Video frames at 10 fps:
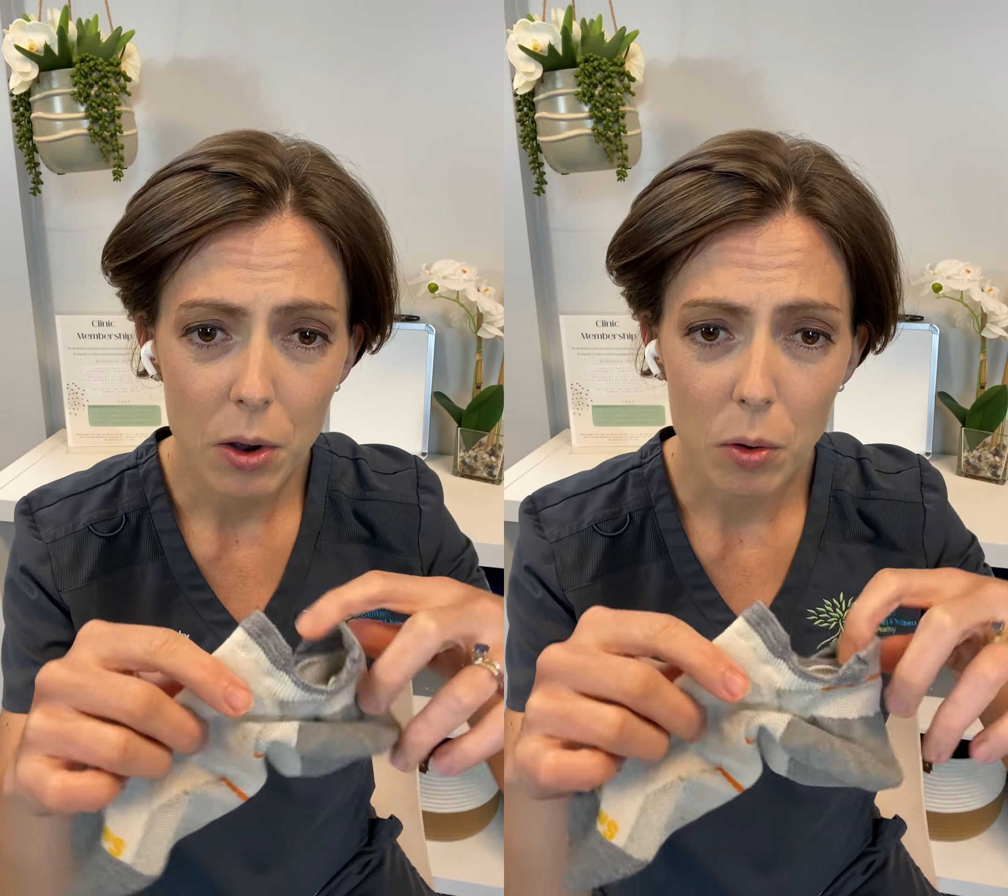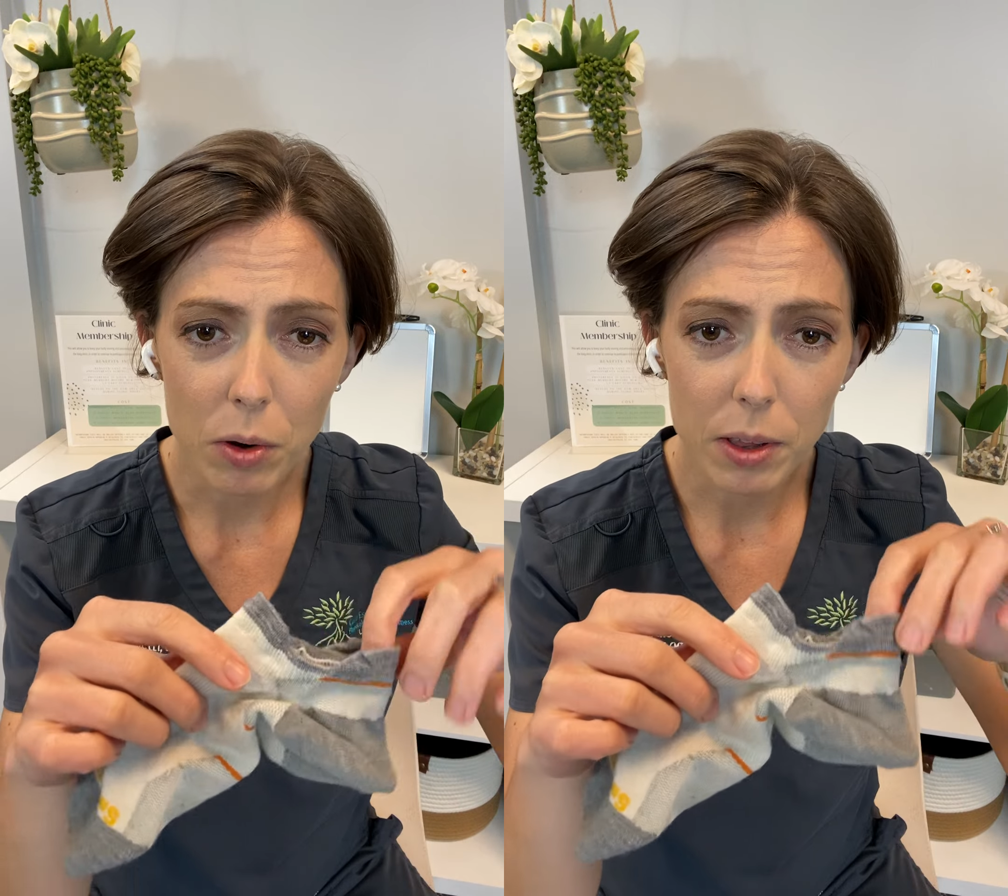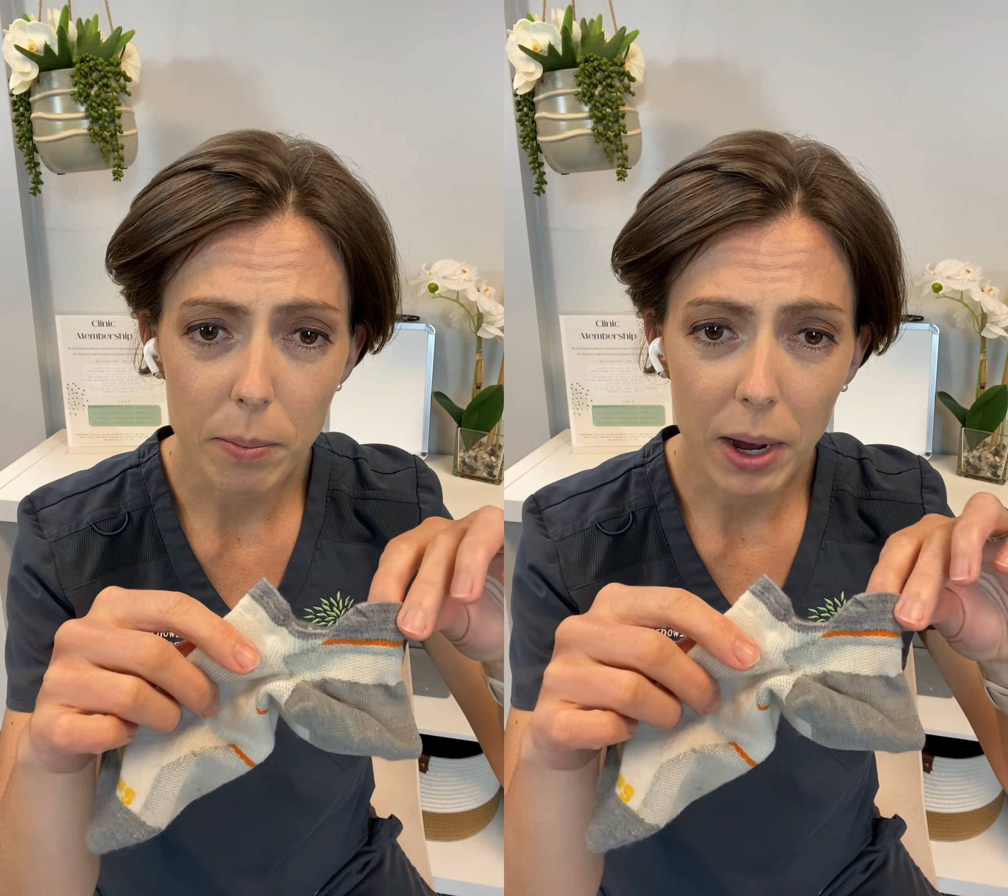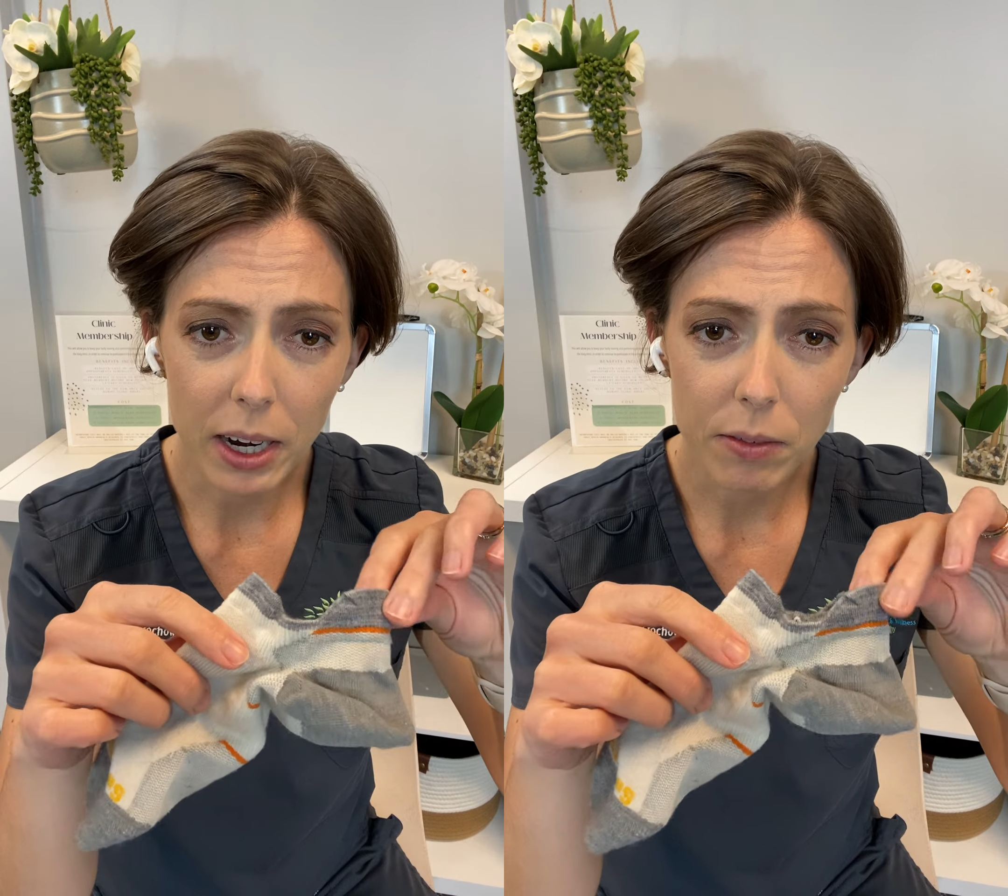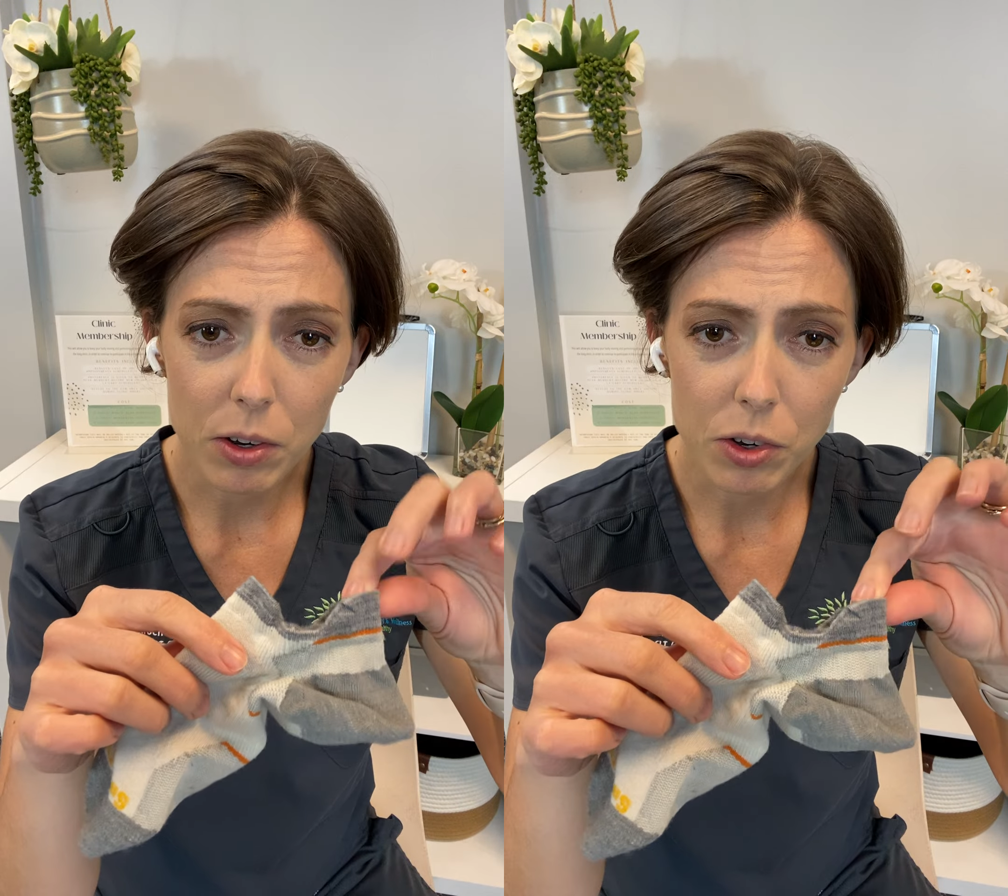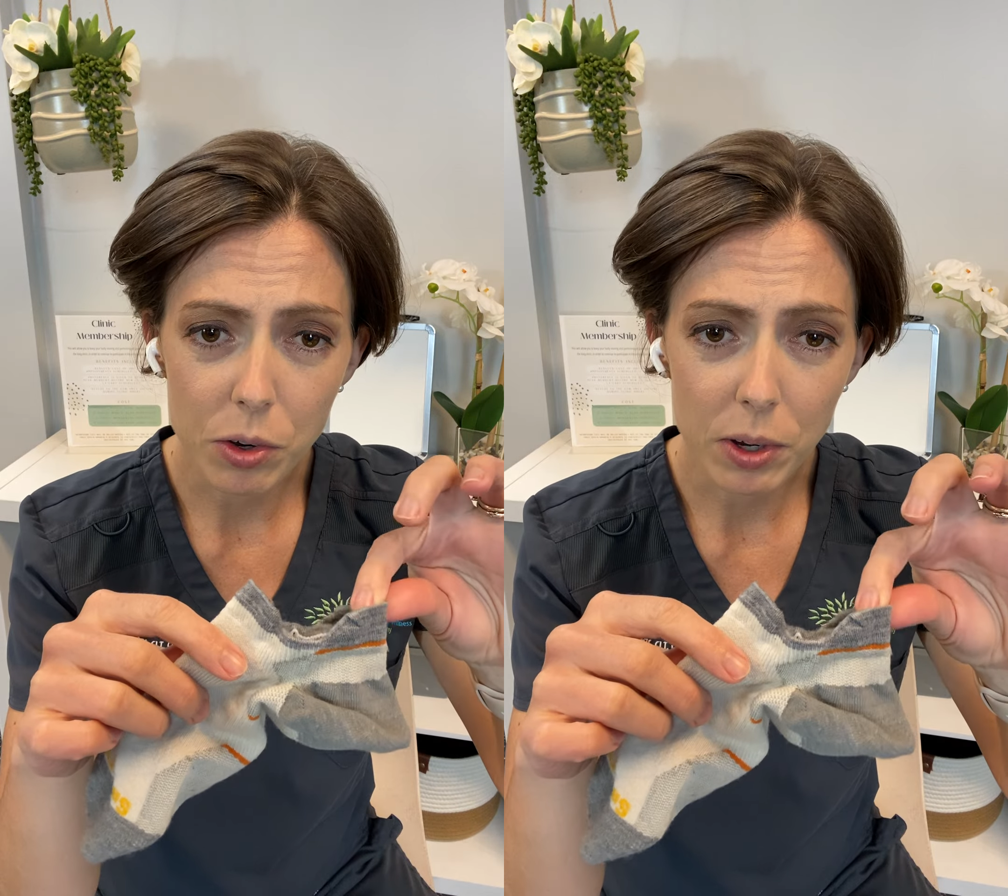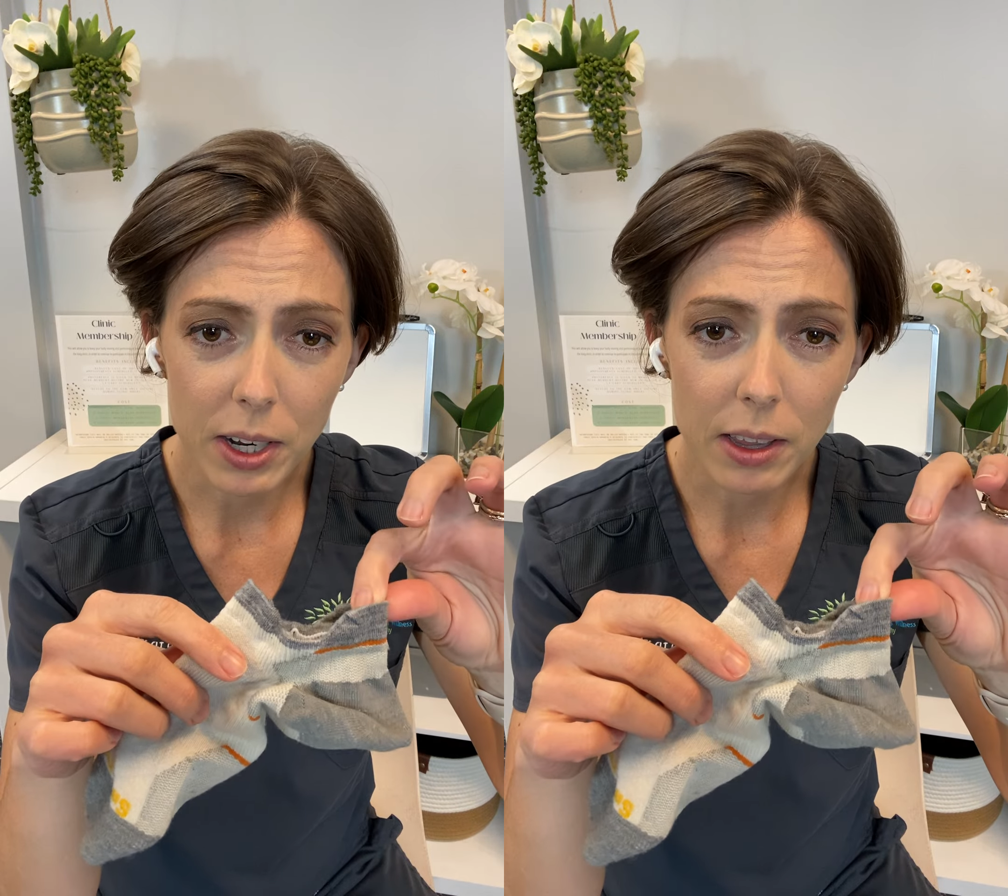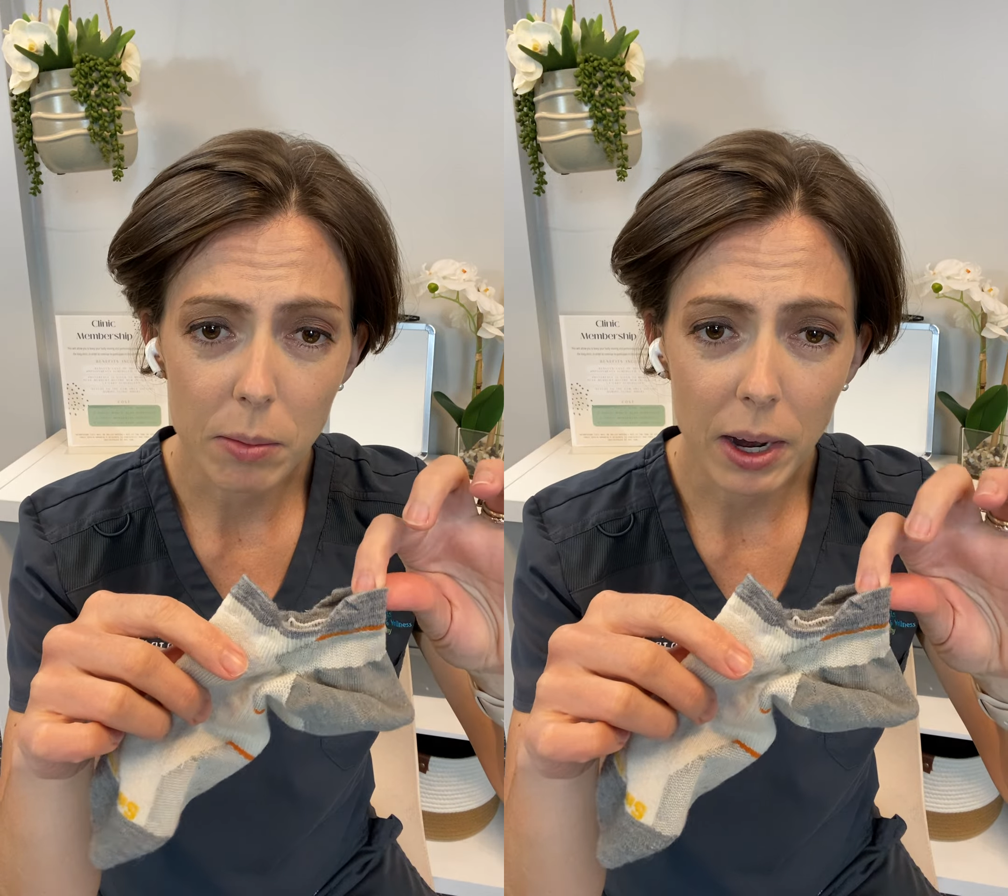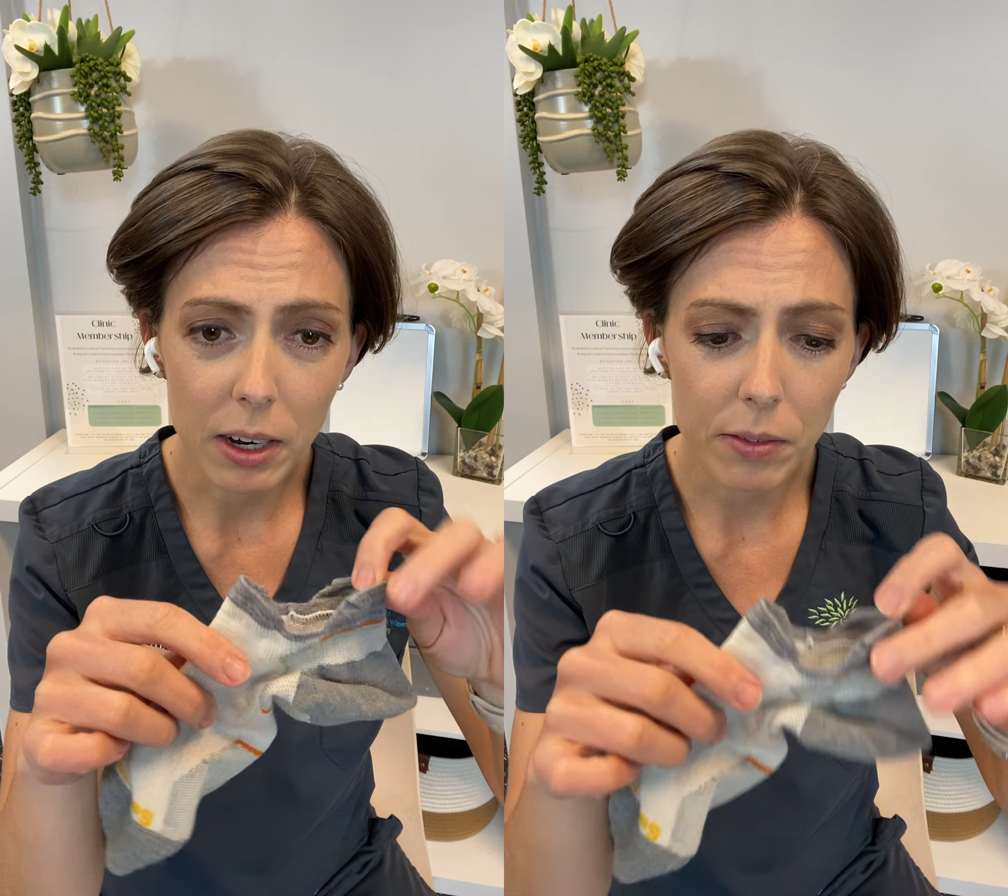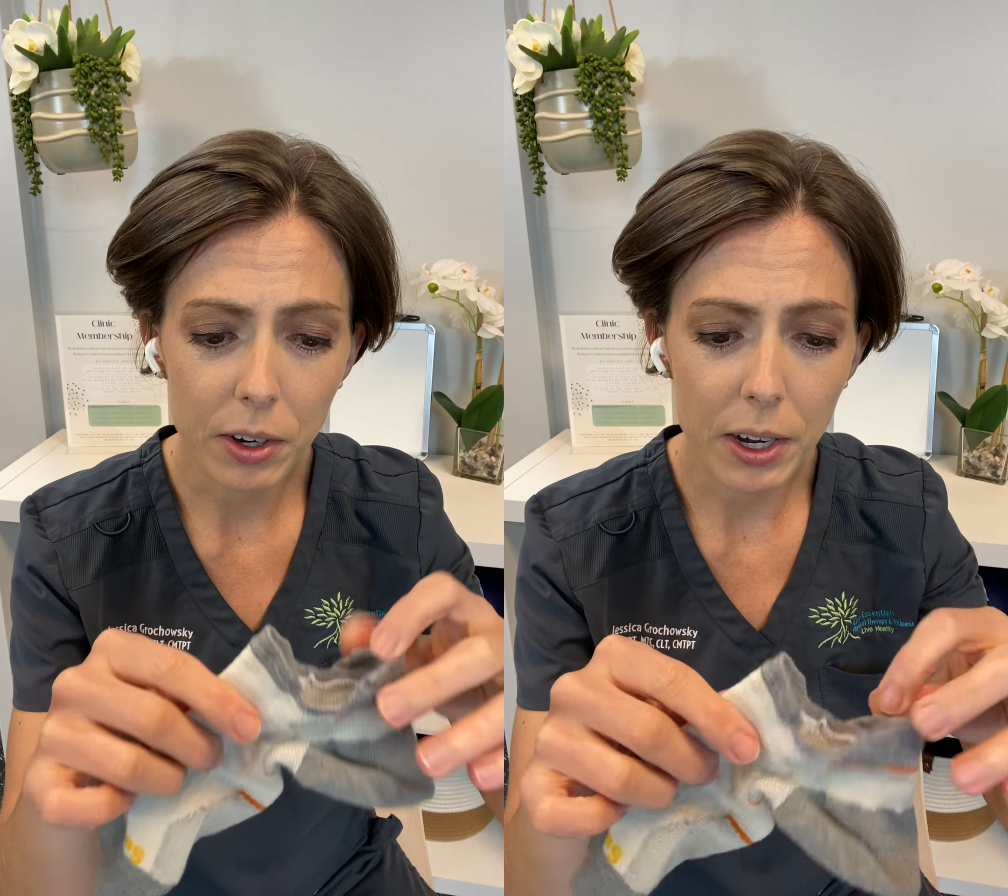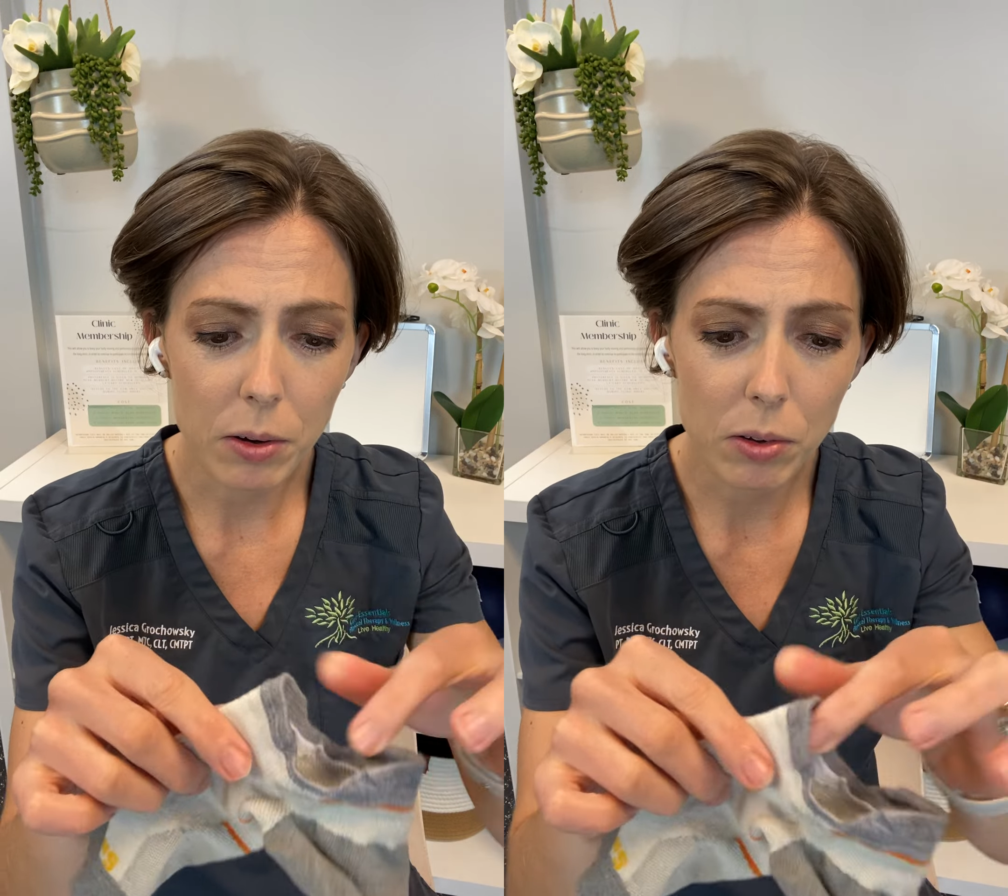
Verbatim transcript: or the back of your shoe can hit the back of your ankle